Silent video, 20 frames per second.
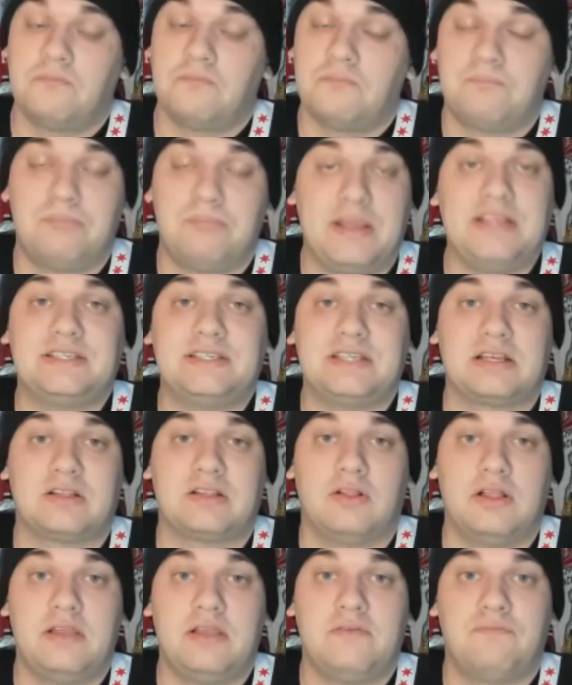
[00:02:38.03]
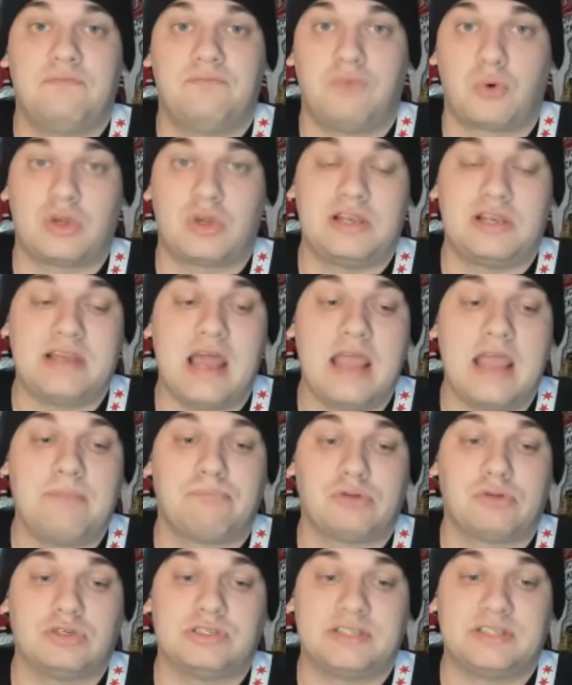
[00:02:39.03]
basically
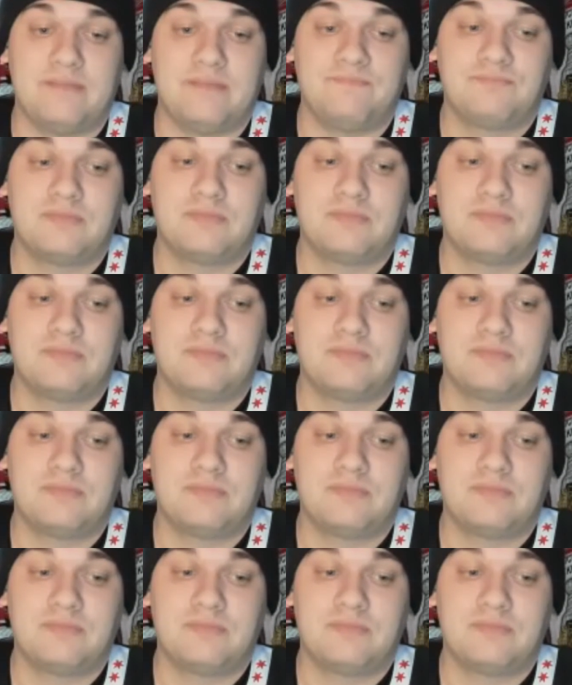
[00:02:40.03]
49%.